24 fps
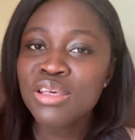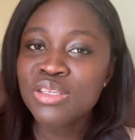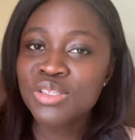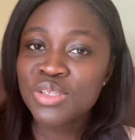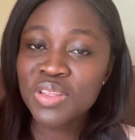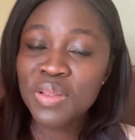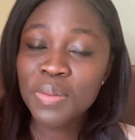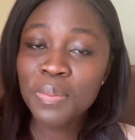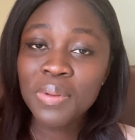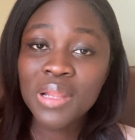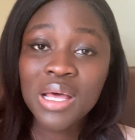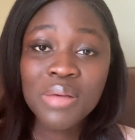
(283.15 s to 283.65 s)
So
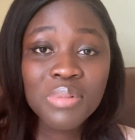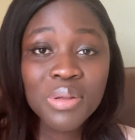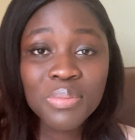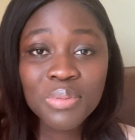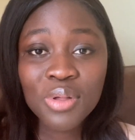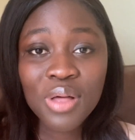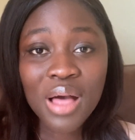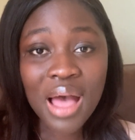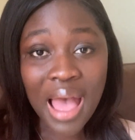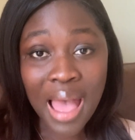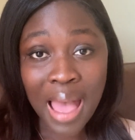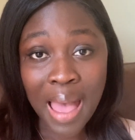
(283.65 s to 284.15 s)
the
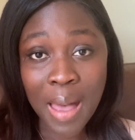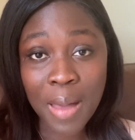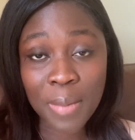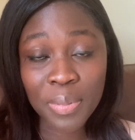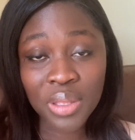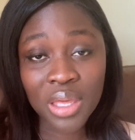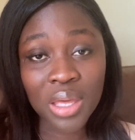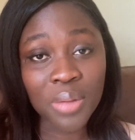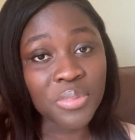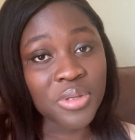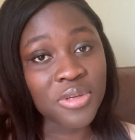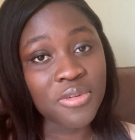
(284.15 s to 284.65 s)
Plabable app
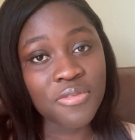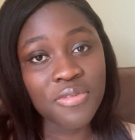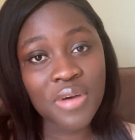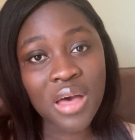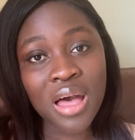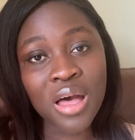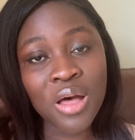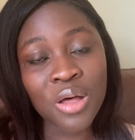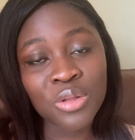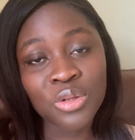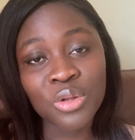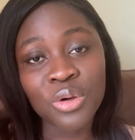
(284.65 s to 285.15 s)
can be
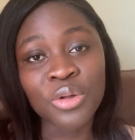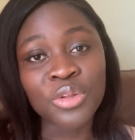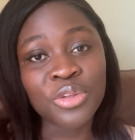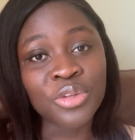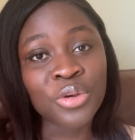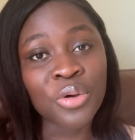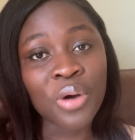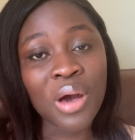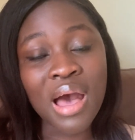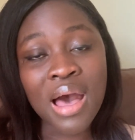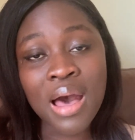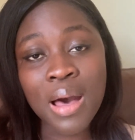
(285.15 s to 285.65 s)
found on
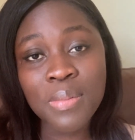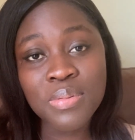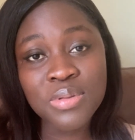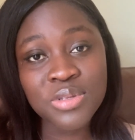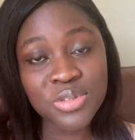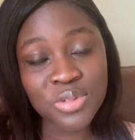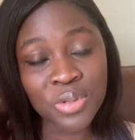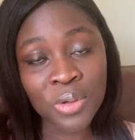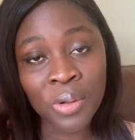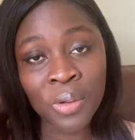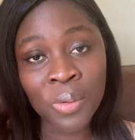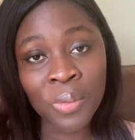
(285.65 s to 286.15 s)
your app
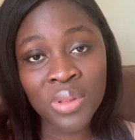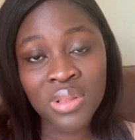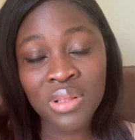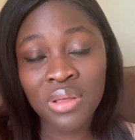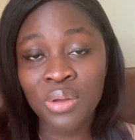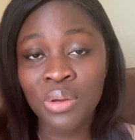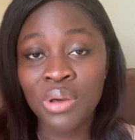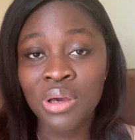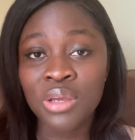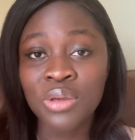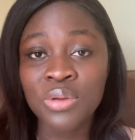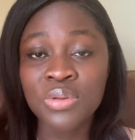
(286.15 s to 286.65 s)
store, whether
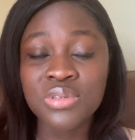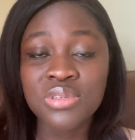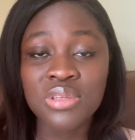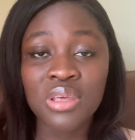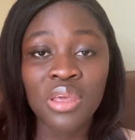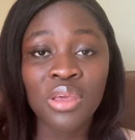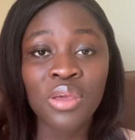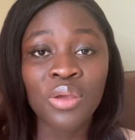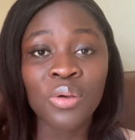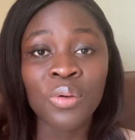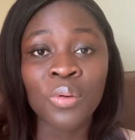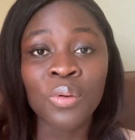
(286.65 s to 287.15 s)
you are
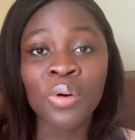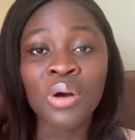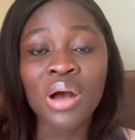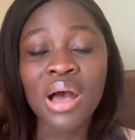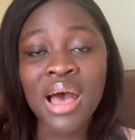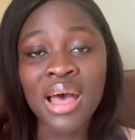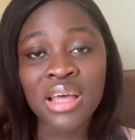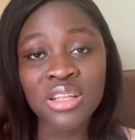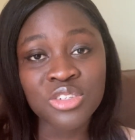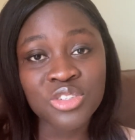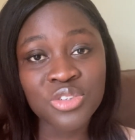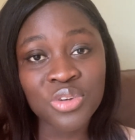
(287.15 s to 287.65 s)
using your
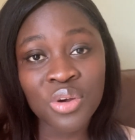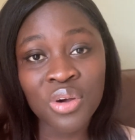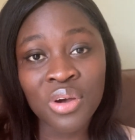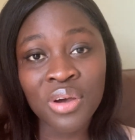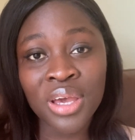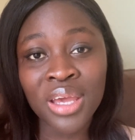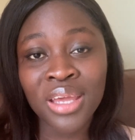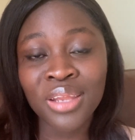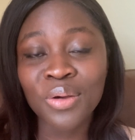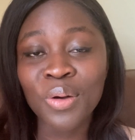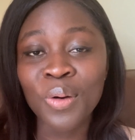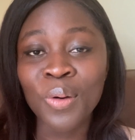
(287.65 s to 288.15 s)

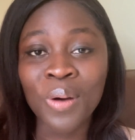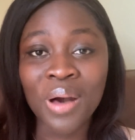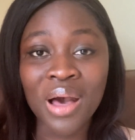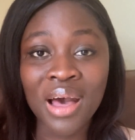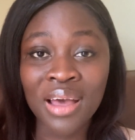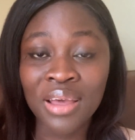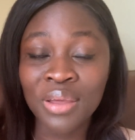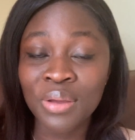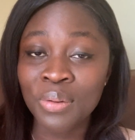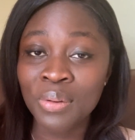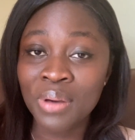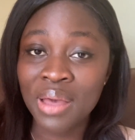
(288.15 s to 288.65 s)
Android or
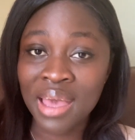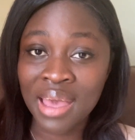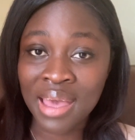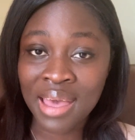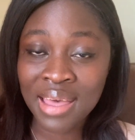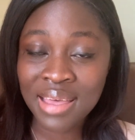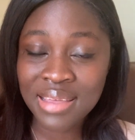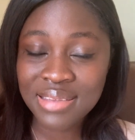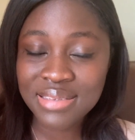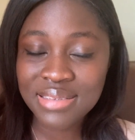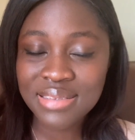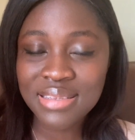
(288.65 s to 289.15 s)

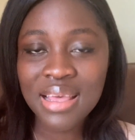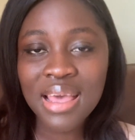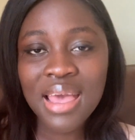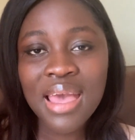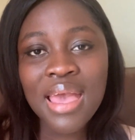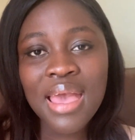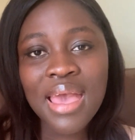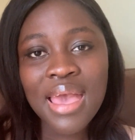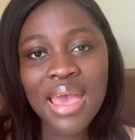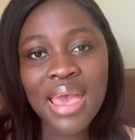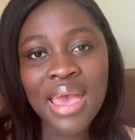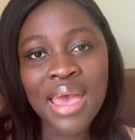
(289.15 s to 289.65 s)
iOS,
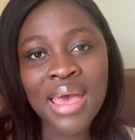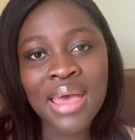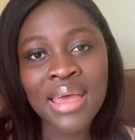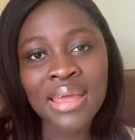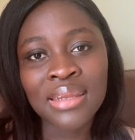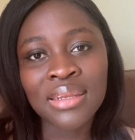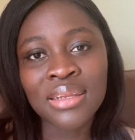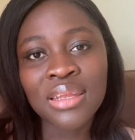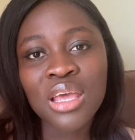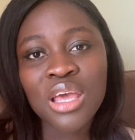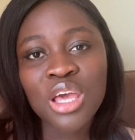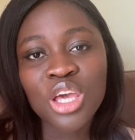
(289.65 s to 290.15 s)

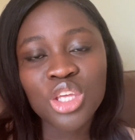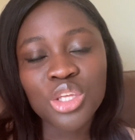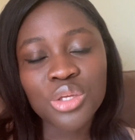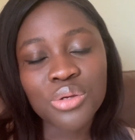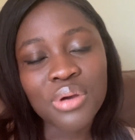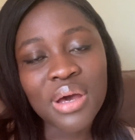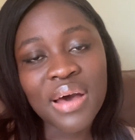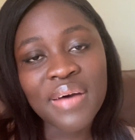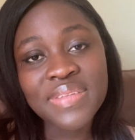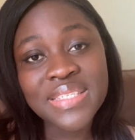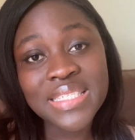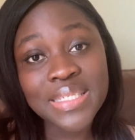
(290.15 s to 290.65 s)
and you
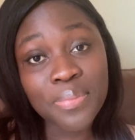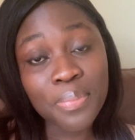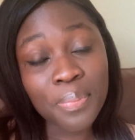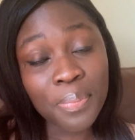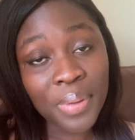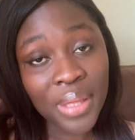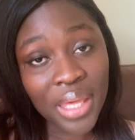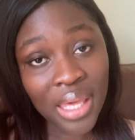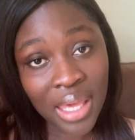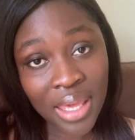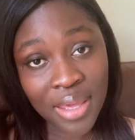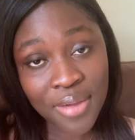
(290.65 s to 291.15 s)
have to
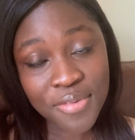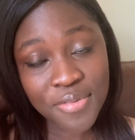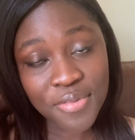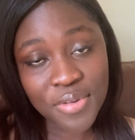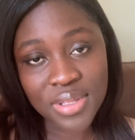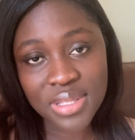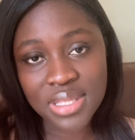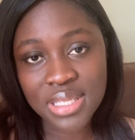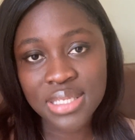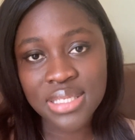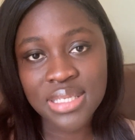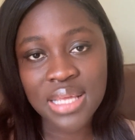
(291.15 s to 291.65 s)
pay
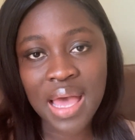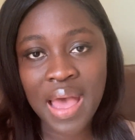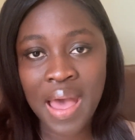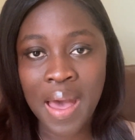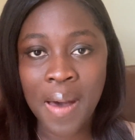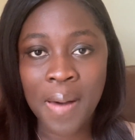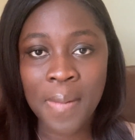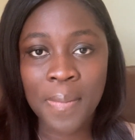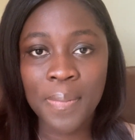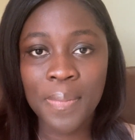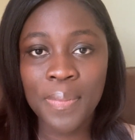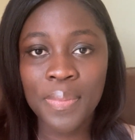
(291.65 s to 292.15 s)
for this
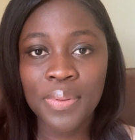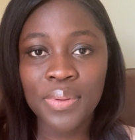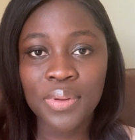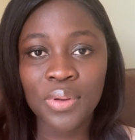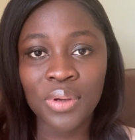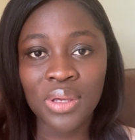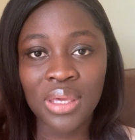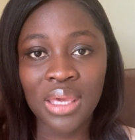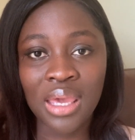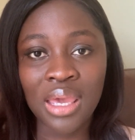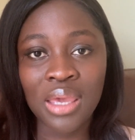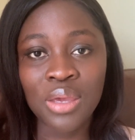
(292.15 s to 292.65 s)
app.
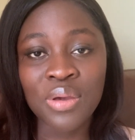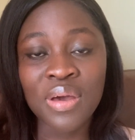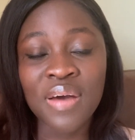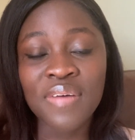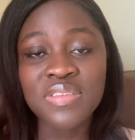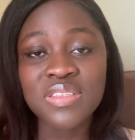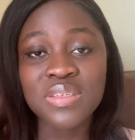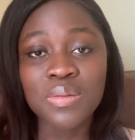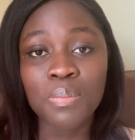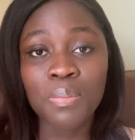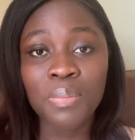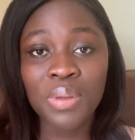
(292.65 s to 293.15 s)
okay? You
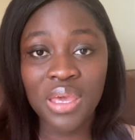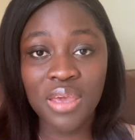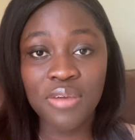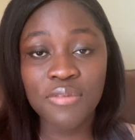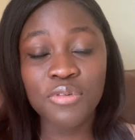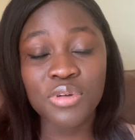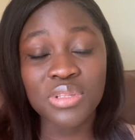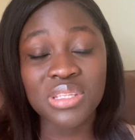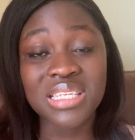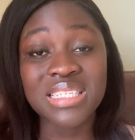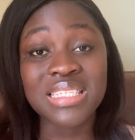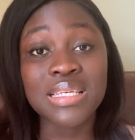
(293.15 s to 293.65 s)
have to pay
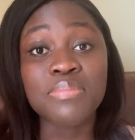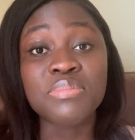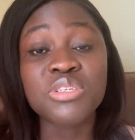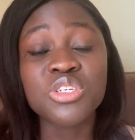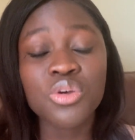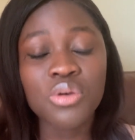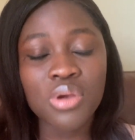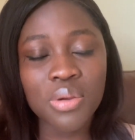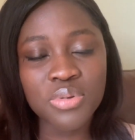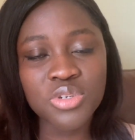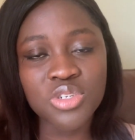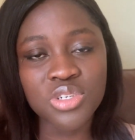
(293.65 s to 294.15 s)
for the
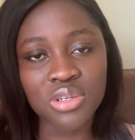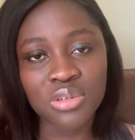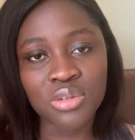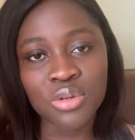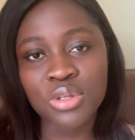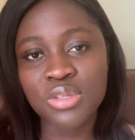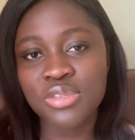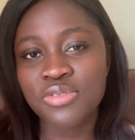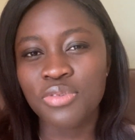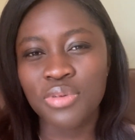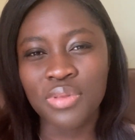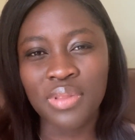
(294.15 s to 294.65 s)
subscription,
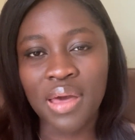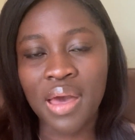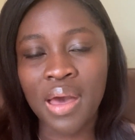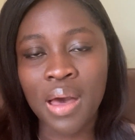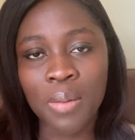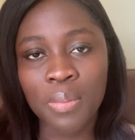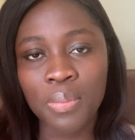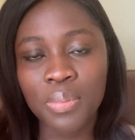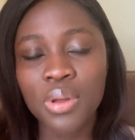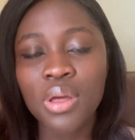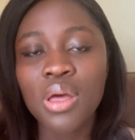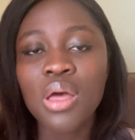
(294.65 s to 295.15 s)
not for the
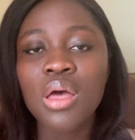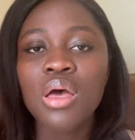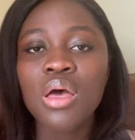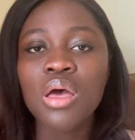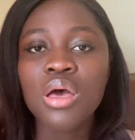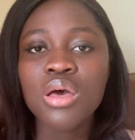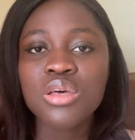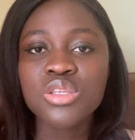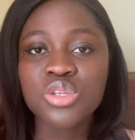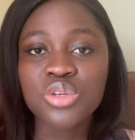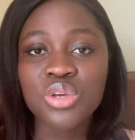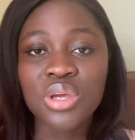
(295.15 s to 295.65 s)
app.
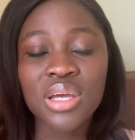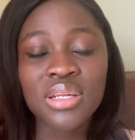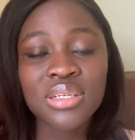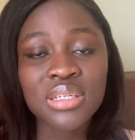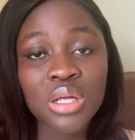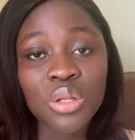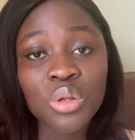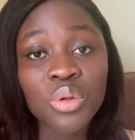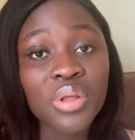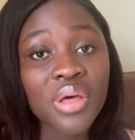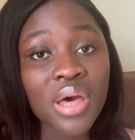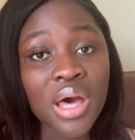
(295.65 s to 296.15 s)
So you can
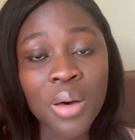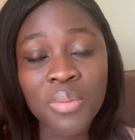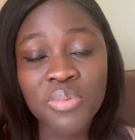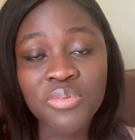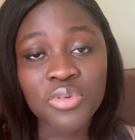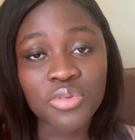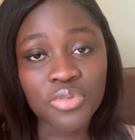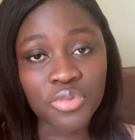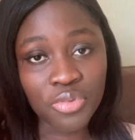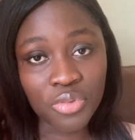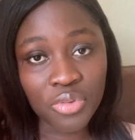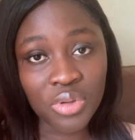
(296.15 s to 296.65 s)
download the app
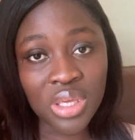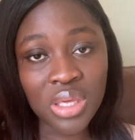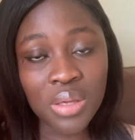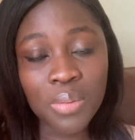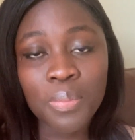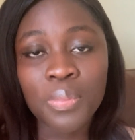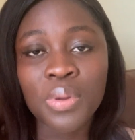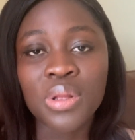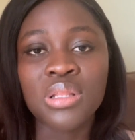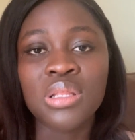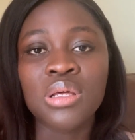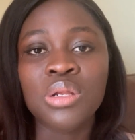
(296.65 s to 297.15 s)
for free,
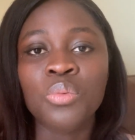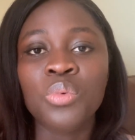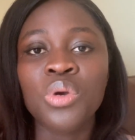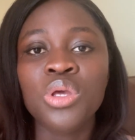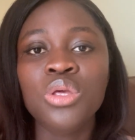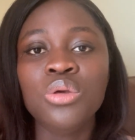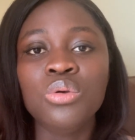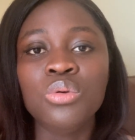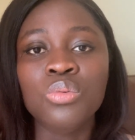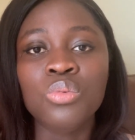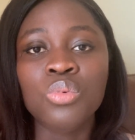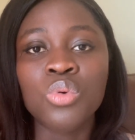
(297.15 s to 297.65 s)
but then when
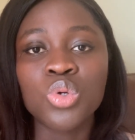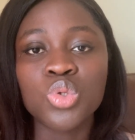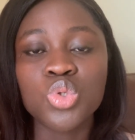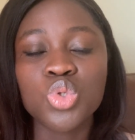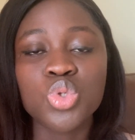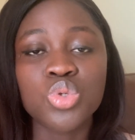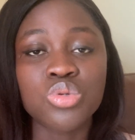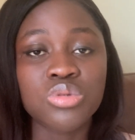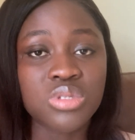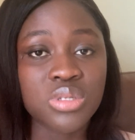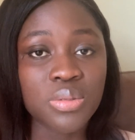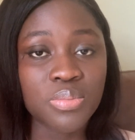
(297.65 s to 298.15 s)
you want
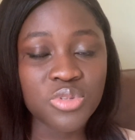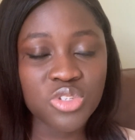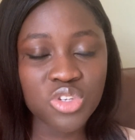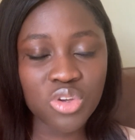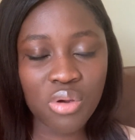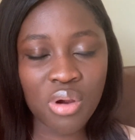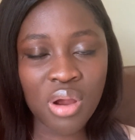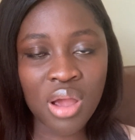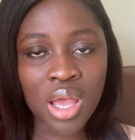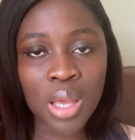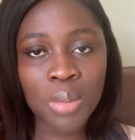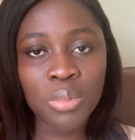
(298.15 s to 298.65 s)
to
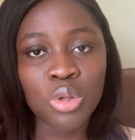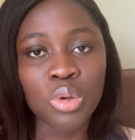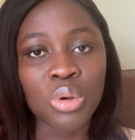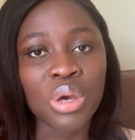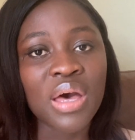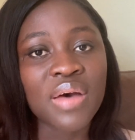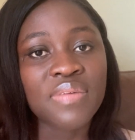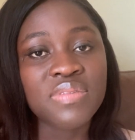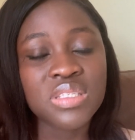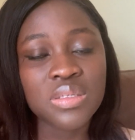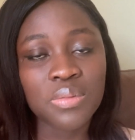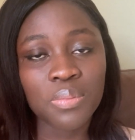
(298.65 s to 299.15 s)
subscribe, you
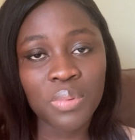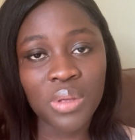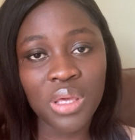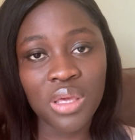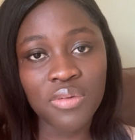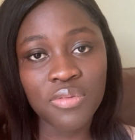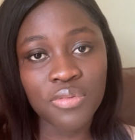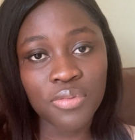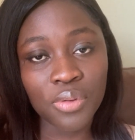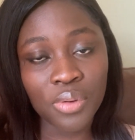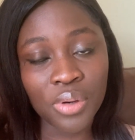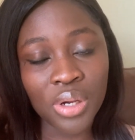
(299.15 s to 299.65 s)
have to pay
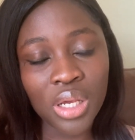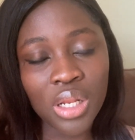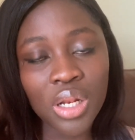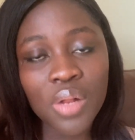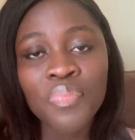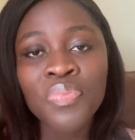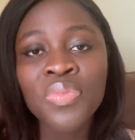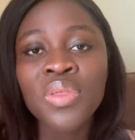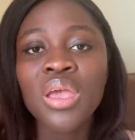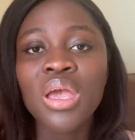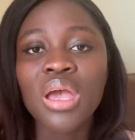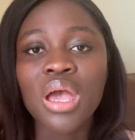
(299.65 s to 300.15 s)
for it.
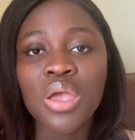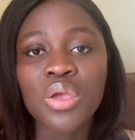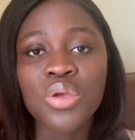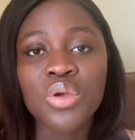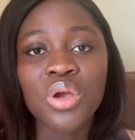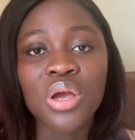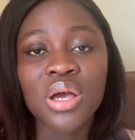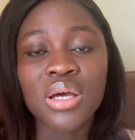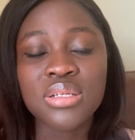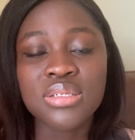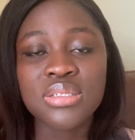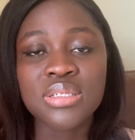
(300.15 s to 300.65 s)
And you
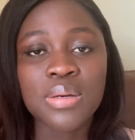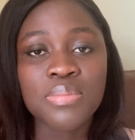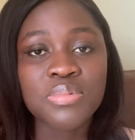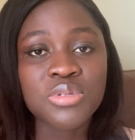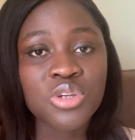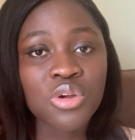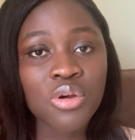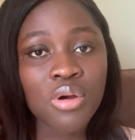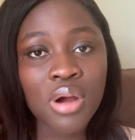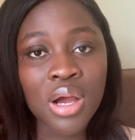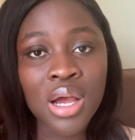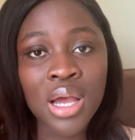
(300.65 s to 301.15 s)
can
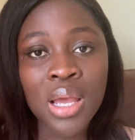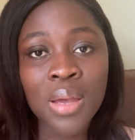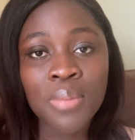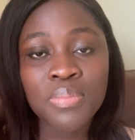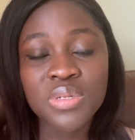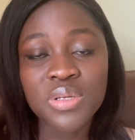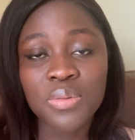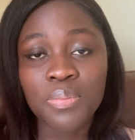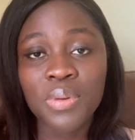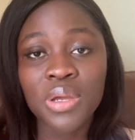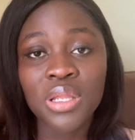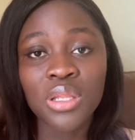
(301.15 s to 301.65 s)
subscribe
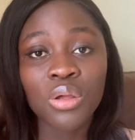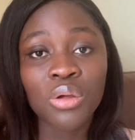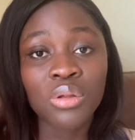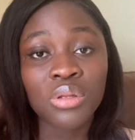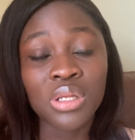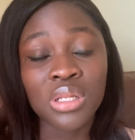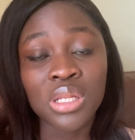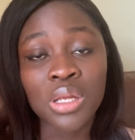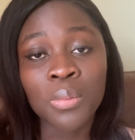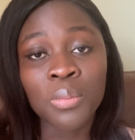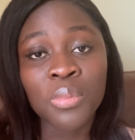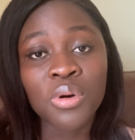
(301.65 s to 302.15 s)
depending on the
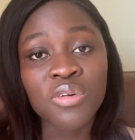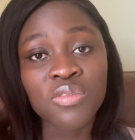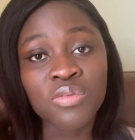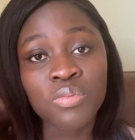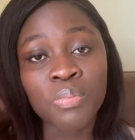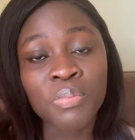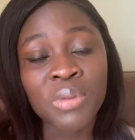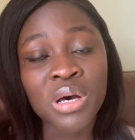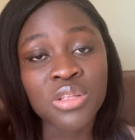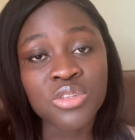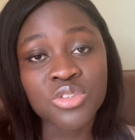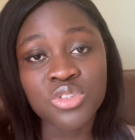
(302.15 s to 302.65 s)
number of
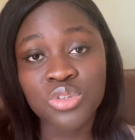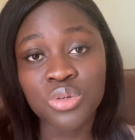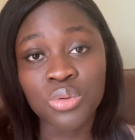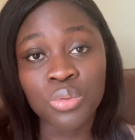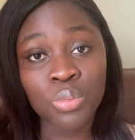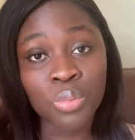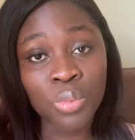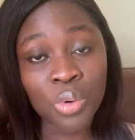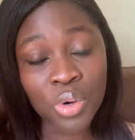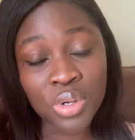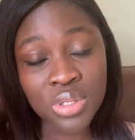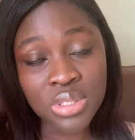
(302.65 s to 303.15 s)
months you
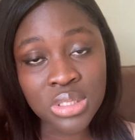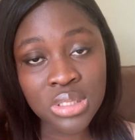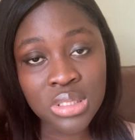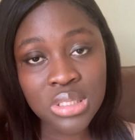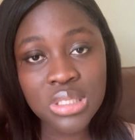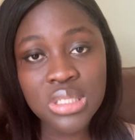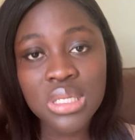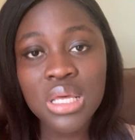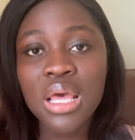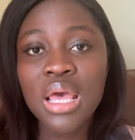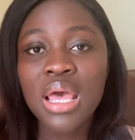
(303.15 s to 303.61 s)
want.